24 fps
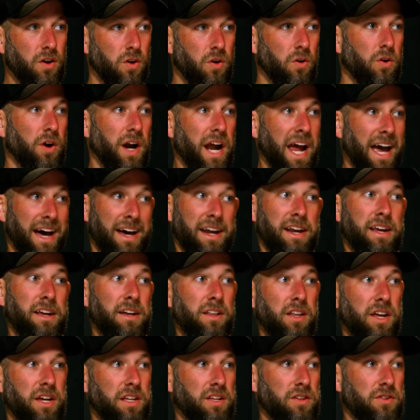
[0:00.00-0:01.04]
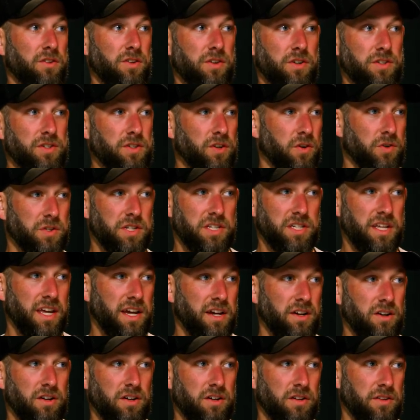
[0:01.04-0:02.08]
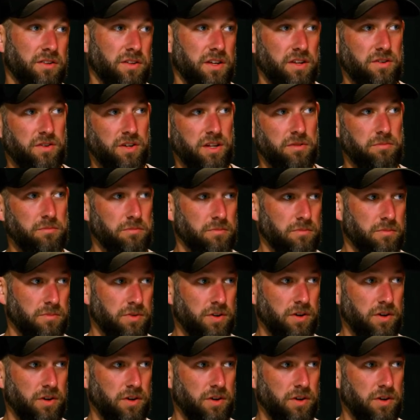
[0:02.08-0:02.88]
Or added, like there's no scale that you can,